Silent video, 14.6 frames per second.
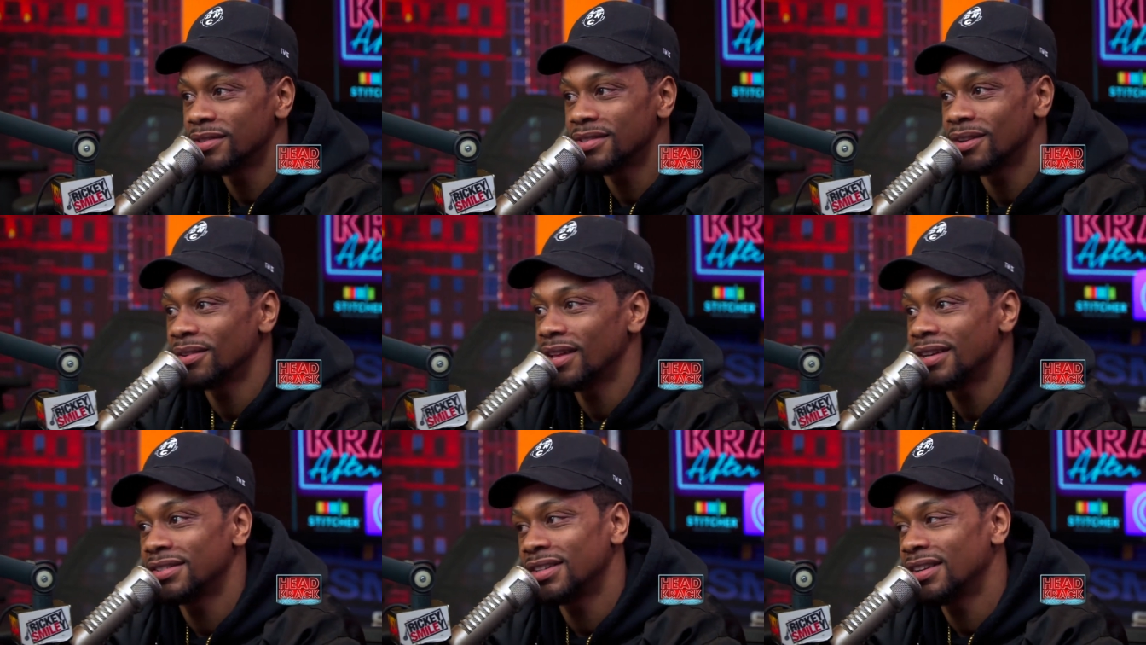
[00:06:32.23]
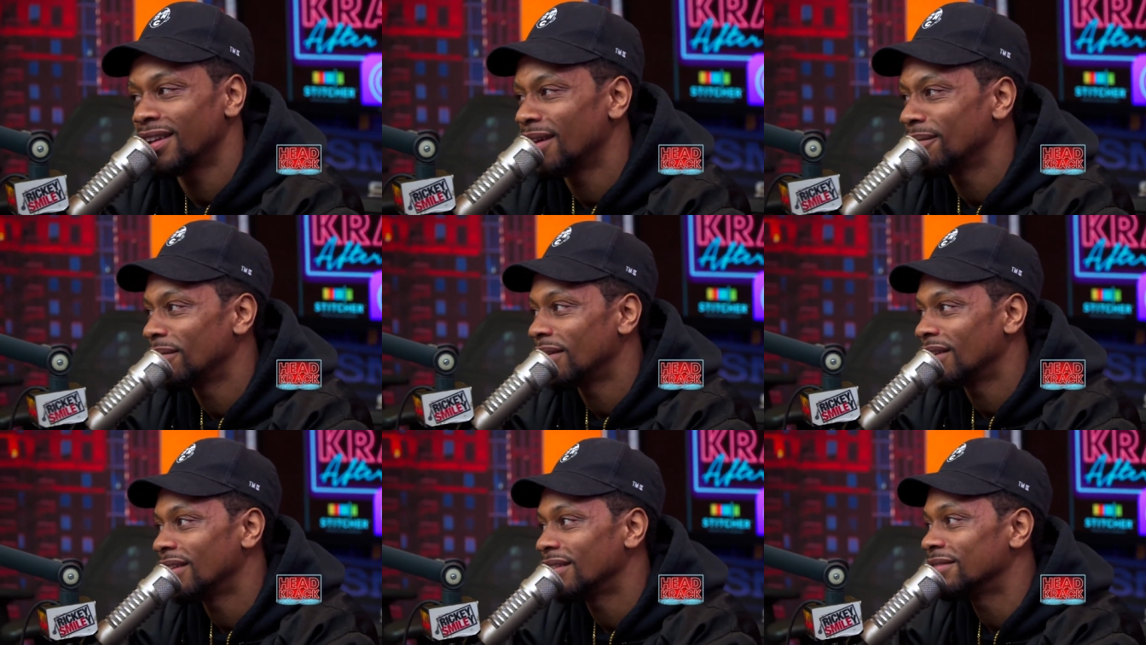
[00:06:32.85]
So like she came
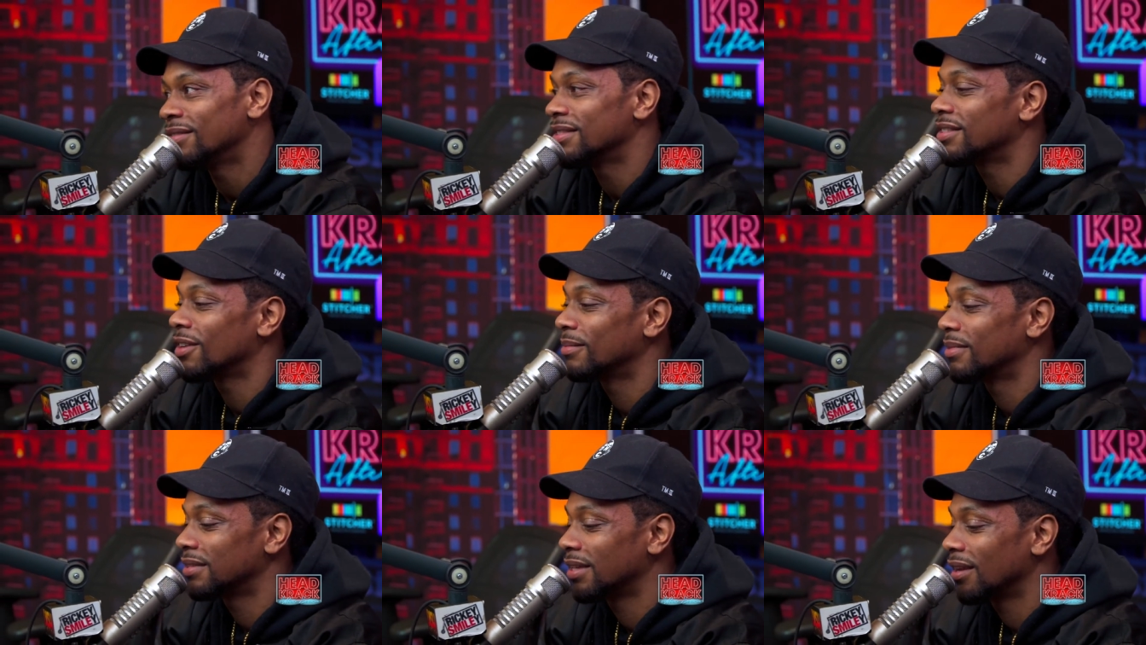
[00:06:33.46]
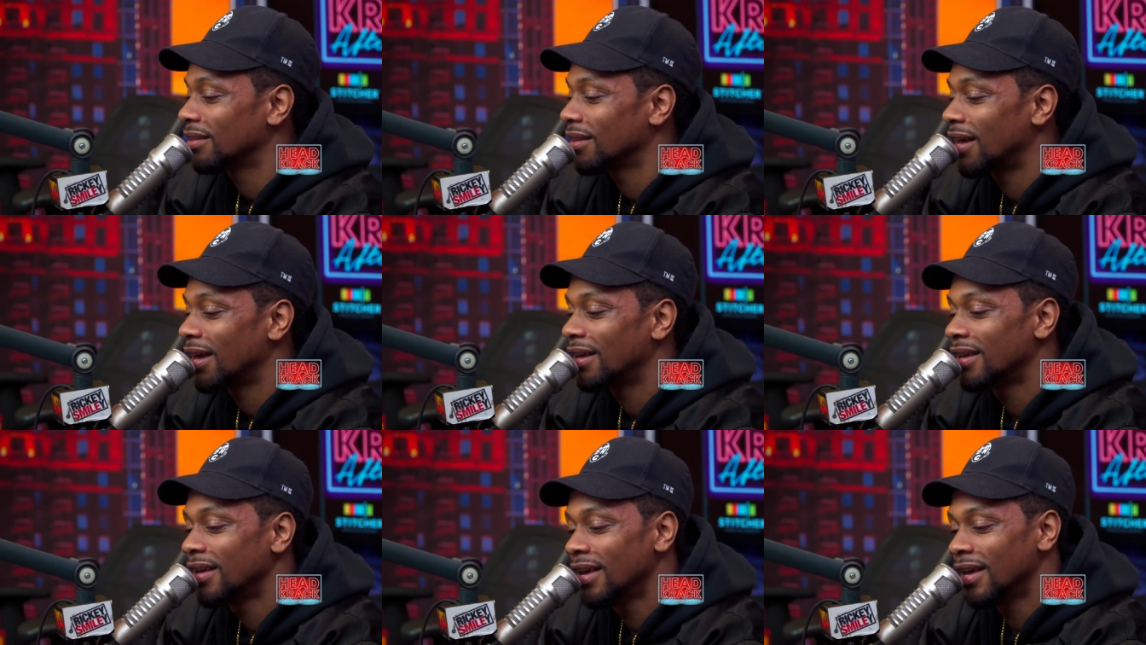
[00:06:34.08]
in and just helped us out a lot.